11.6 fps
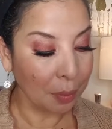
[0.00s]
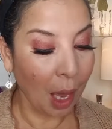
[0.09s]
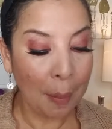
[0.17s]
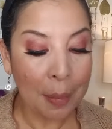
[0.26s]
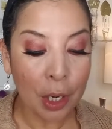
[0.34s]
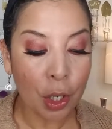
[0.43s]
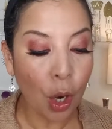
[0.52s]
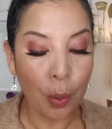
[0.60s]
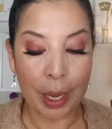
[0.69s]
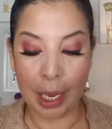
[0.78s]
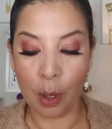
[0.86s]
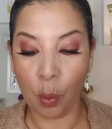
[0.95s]
I'm going to go
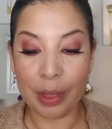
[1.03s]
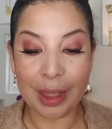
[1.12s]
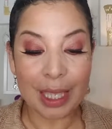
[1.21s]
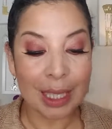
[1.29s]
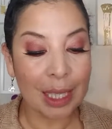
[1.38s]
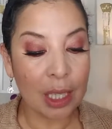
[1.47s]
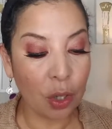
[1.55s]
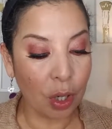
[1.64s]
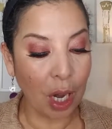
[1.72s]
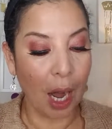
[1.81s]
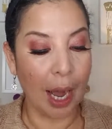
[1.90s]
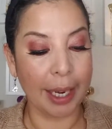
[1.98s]
in with this little
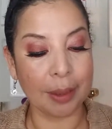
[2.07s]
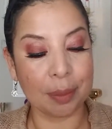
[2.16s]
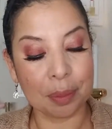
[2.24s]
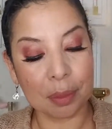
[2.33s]
guy.